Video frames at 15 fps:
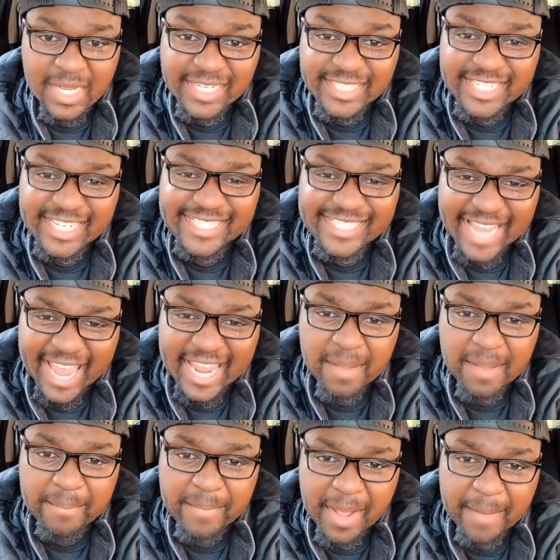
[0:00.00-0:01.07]
She set
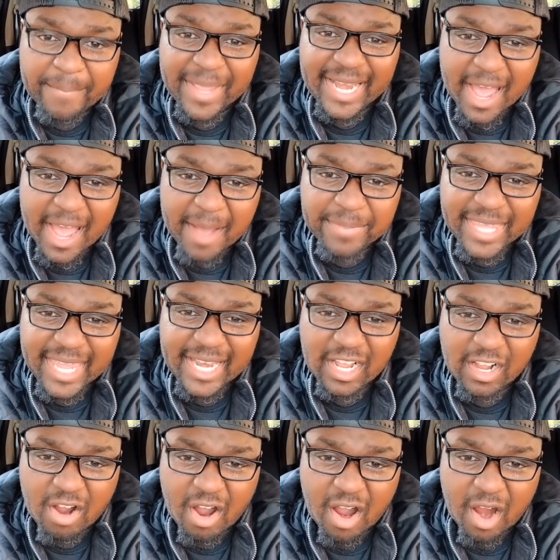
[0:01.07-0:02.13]
him up and helped get
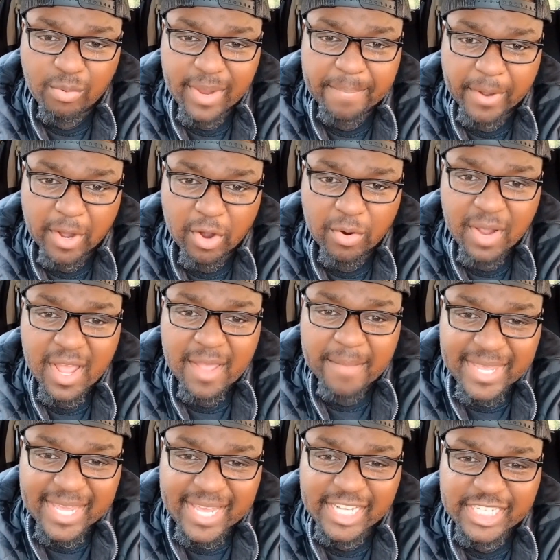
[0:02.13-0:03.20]
the car repoed
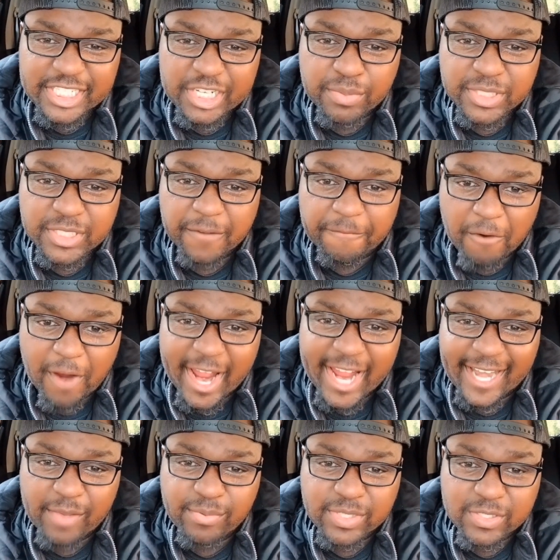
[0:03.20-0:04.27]
because she was
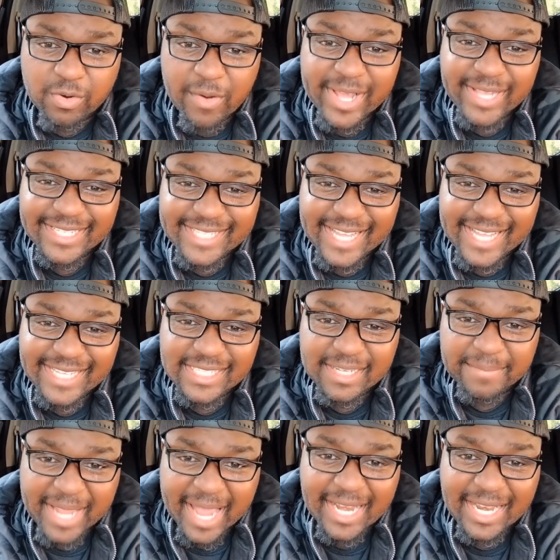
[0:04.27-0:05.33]
afraid they was going to take
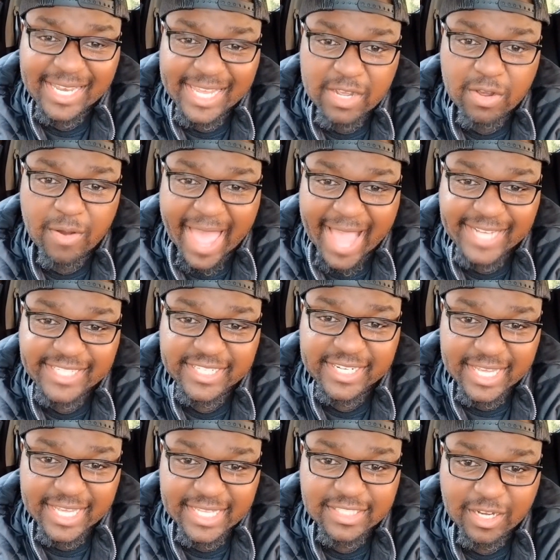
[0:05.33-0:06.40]
some kind of legal action
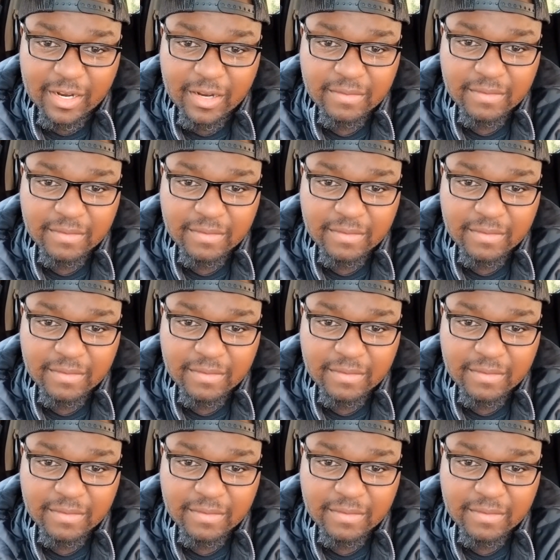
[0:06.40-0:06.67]
against her.